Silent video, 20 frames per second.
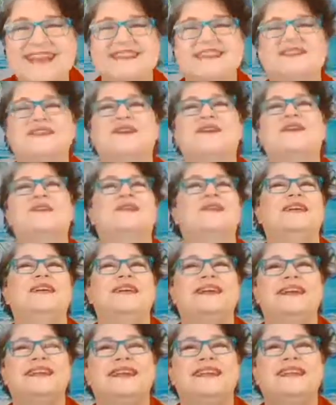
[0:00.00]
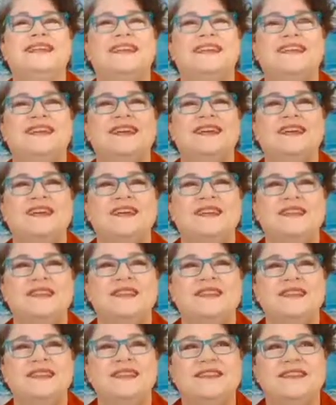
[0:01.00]
So the,
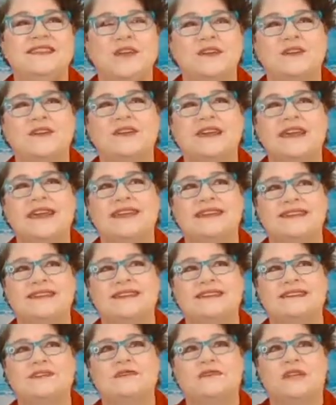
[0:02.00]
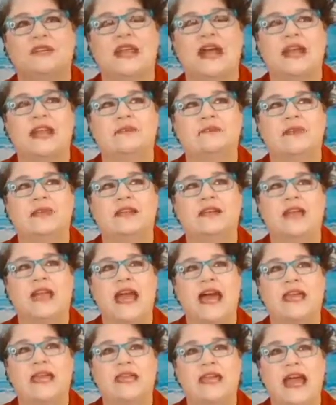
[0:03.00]
don't look at it as silver lining, but look
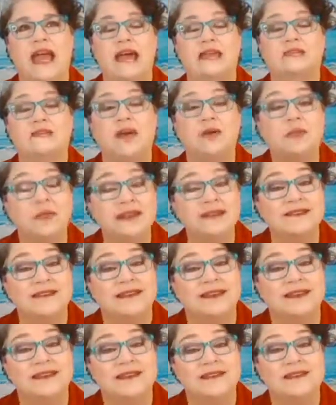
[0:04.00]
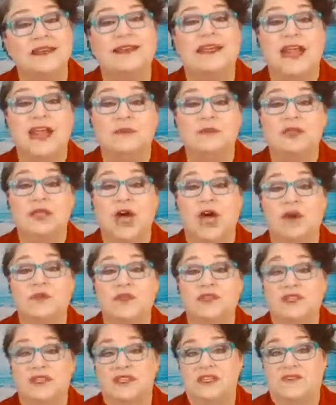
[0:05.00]
at it as a blessing that came along
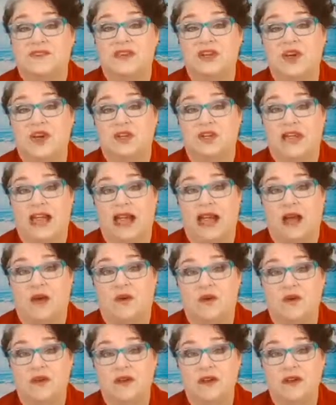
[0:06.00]
with the difficult how.